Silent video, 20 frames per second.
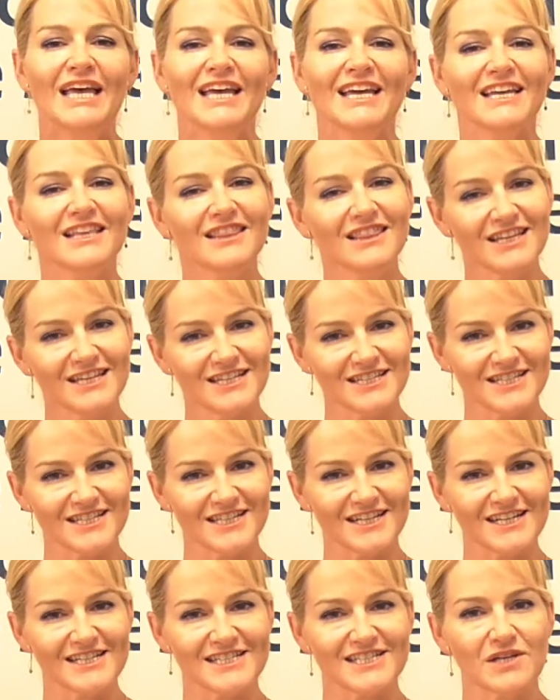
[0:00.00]
In these
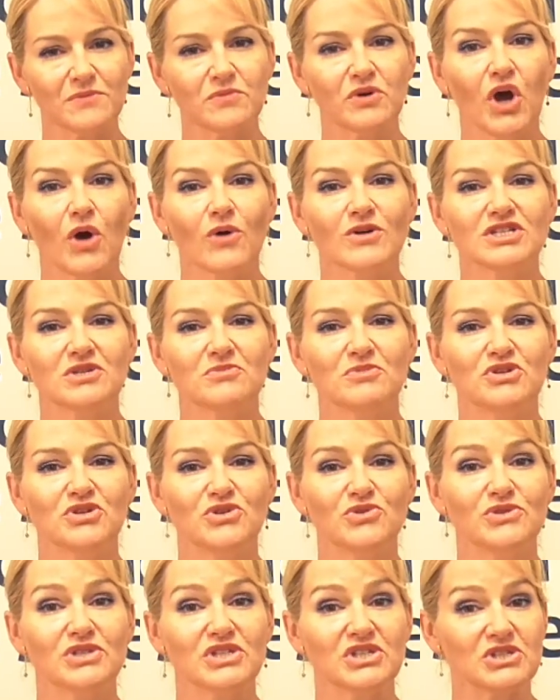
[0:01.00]
tests, I'm going to be
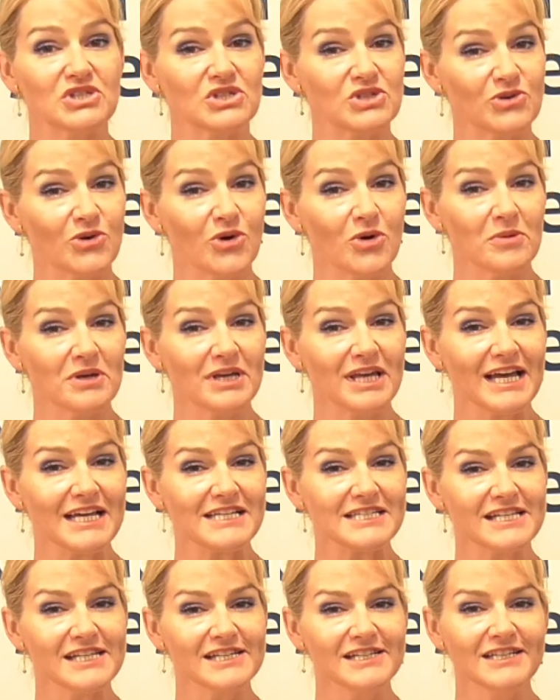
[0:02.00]
using ascorbic
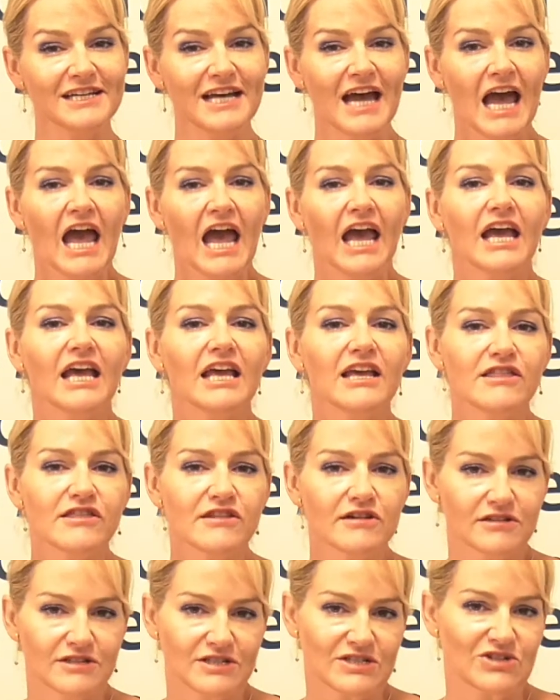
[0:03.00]
acid,
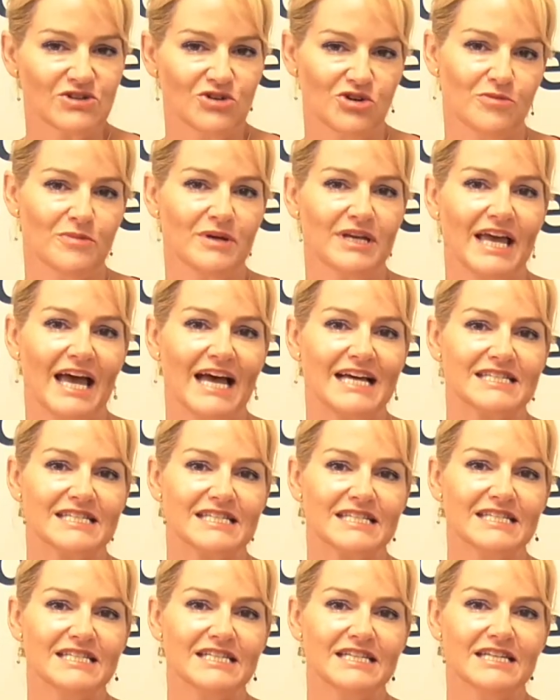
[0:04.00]
ethyl ascorbic
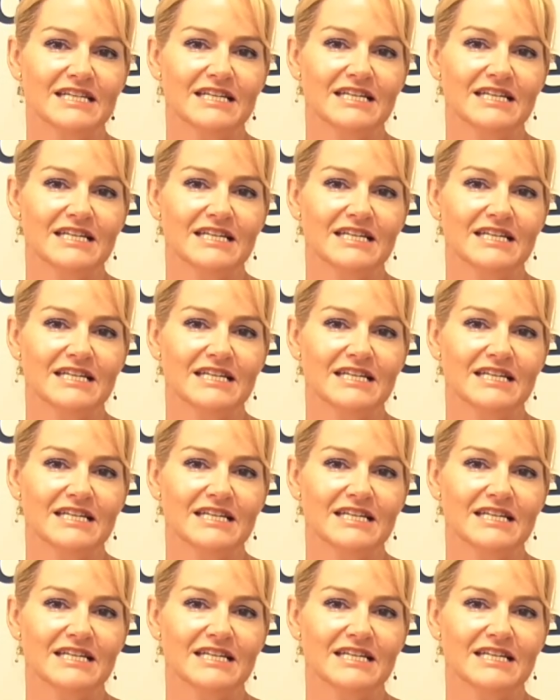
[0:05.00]
acid,